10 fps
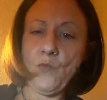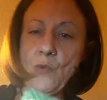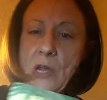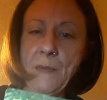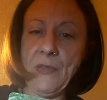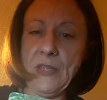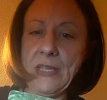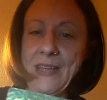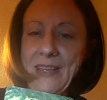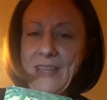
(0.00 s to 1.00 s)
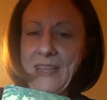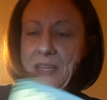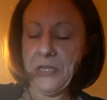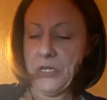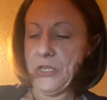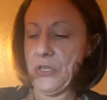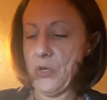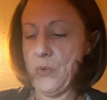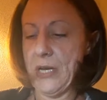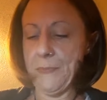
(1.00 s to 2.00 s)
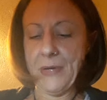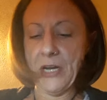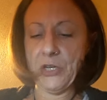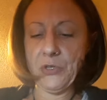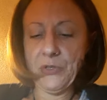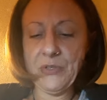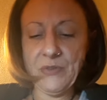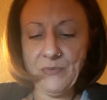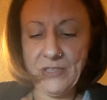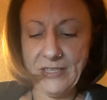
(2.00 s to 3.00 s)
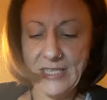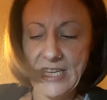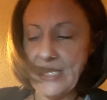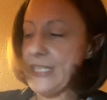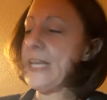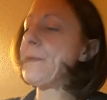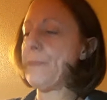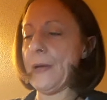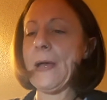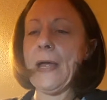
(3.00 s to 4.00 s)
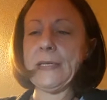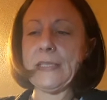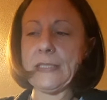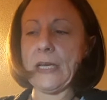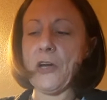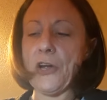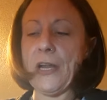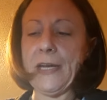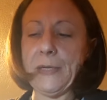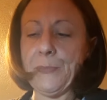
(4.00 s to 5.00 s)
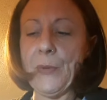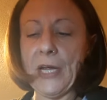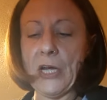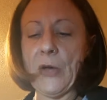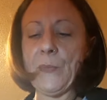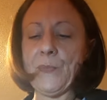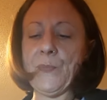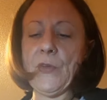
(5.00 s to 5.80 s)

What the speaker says: Bottom of the deck. The Queen of Pentacles was sitting behind. It's a card I didn't pick up.